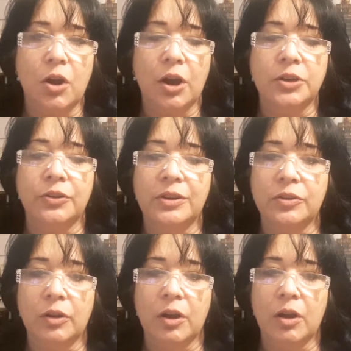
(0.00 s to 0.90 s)
are you're
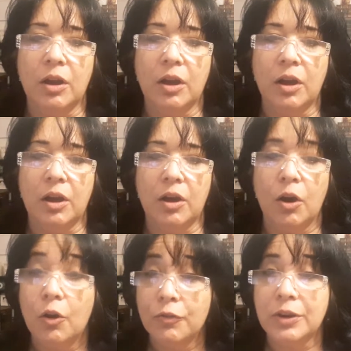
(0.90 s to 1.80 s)
either
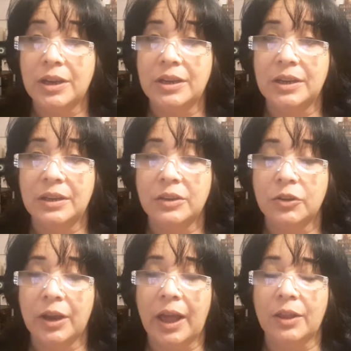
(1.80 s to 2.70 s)
overeating
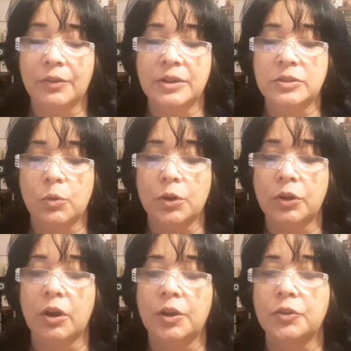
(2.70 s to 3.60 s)
your calories or
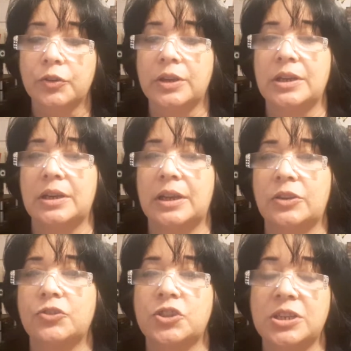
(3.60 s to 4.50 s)
you're undereating
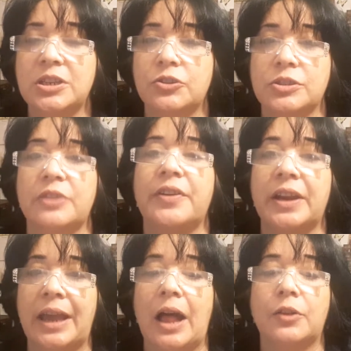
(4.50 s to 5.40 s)
and you're cheating yourself out
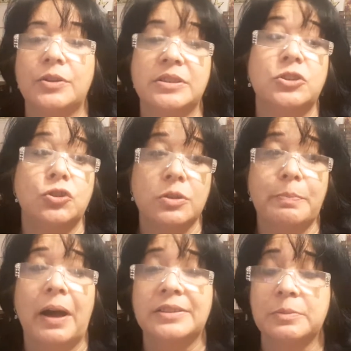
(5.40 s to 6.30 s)
of calories that you
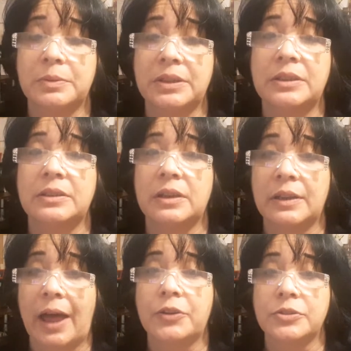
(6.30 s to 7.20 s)
could possibly
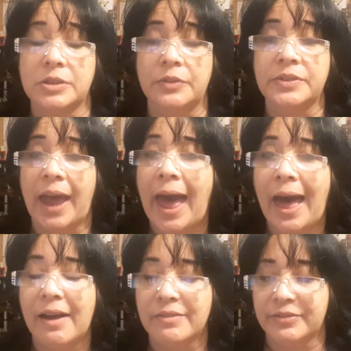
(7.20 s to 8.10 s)
allow yourself to
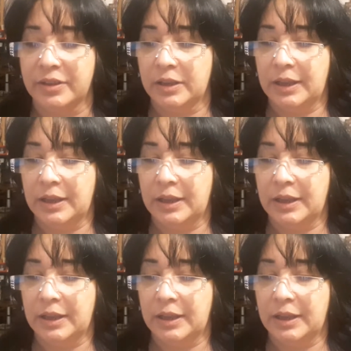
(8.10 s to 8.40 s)
have.